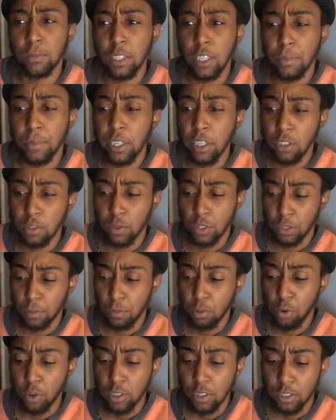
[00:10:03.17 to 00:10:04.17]
millimeters was
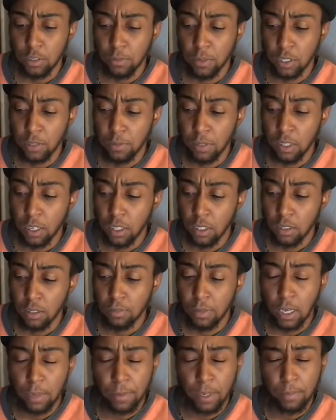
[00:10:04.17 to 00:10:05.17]
important to me because
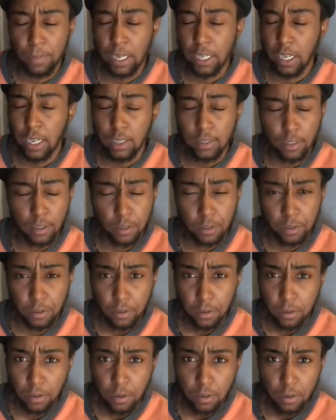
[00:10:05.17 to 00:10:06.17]
baby, my knees hurt.
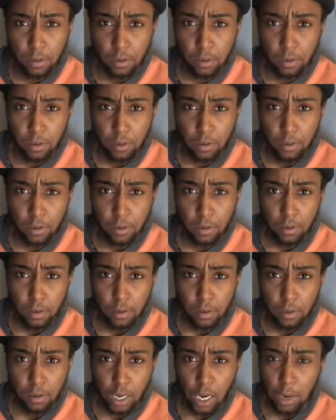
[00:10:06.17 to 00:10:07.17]

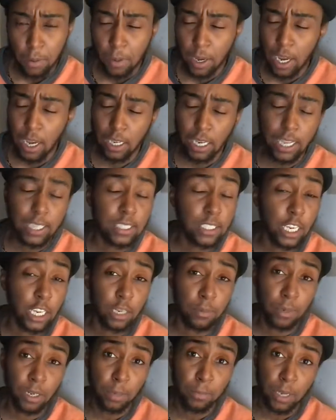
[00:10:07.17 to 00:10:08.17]
I, I like
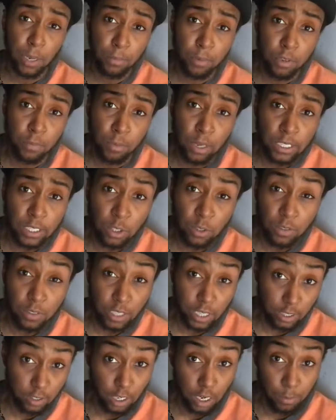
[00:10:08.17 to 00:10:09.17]
skating, but I'm not putting myself in
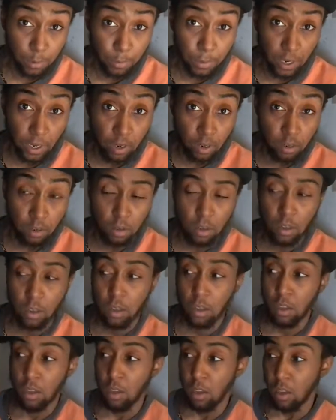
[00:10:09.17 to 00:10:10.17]
that type of pain.
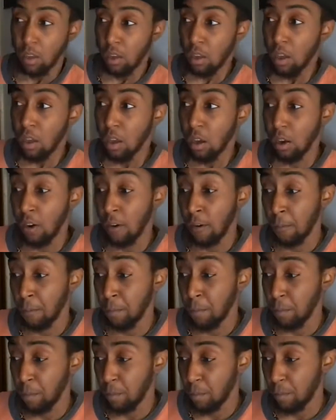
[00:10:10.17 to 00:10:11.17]

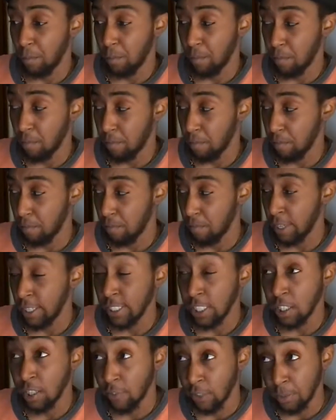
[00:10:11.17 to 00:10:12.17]
Um,
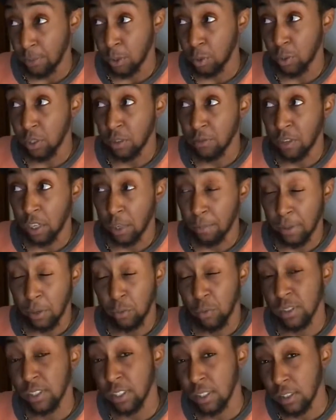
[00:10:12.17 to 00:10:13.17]
there's a difference between
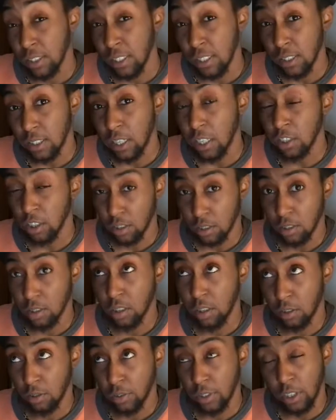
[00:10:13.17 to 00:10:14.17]
developing resilience and just
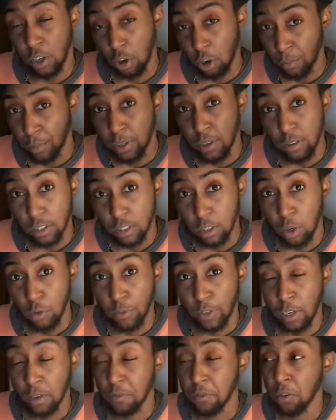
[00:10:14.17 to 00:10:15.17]
literally harming yourself.
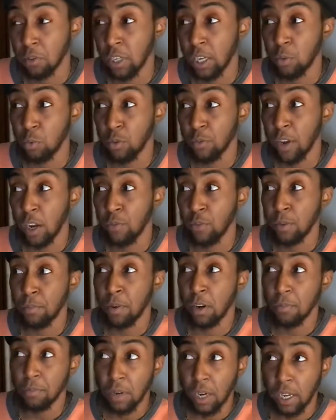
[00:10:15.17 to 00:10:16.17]
And I felt like with every
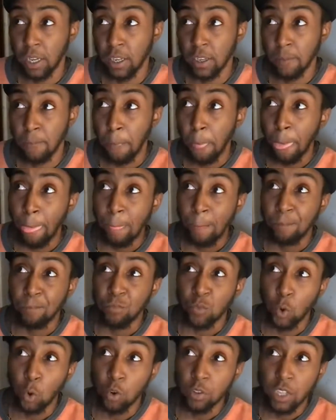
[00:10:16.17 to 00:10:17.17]
bump I hit
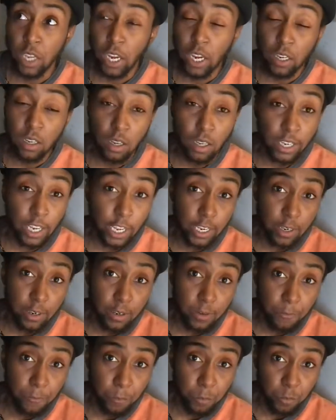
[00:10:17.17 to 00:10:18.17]
on the Aeon
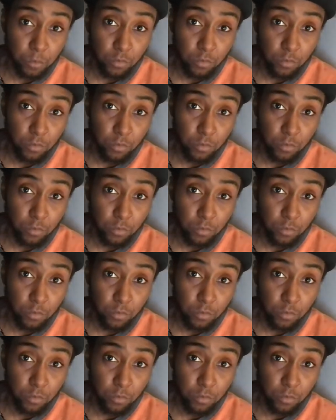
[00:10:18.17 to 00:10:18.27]
80,